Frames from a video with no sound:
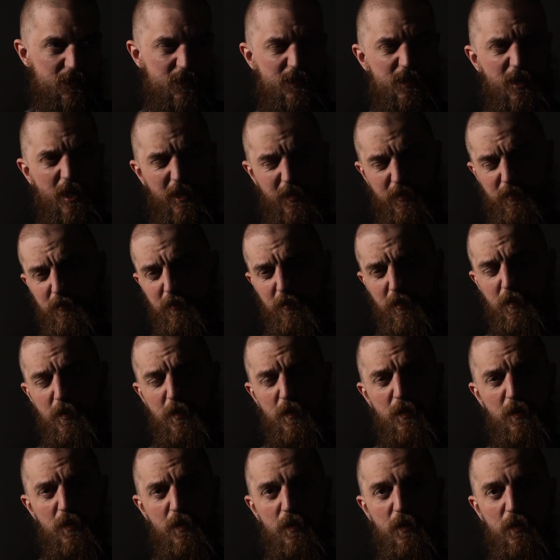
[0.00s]
Dad,
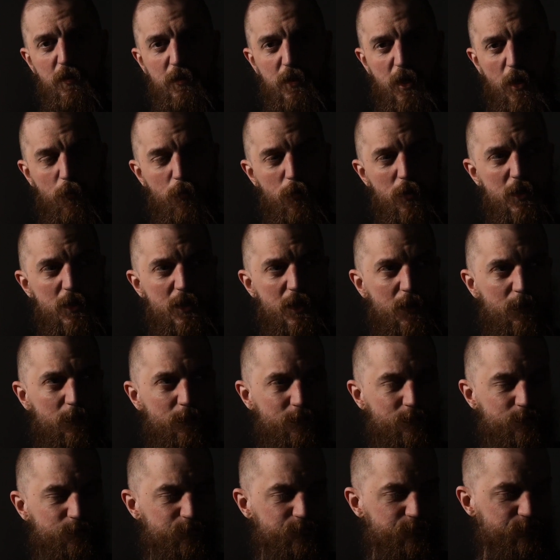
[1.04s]
can we
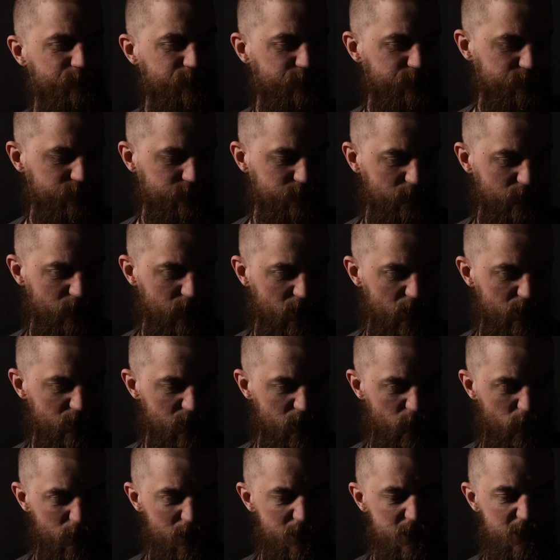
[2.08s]

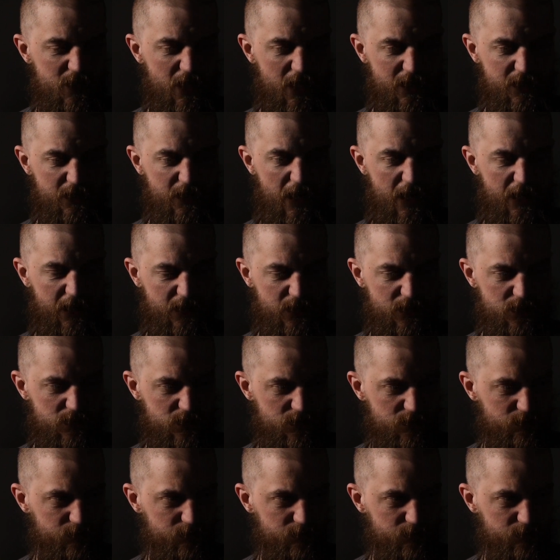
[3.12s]
stay at Nanny's?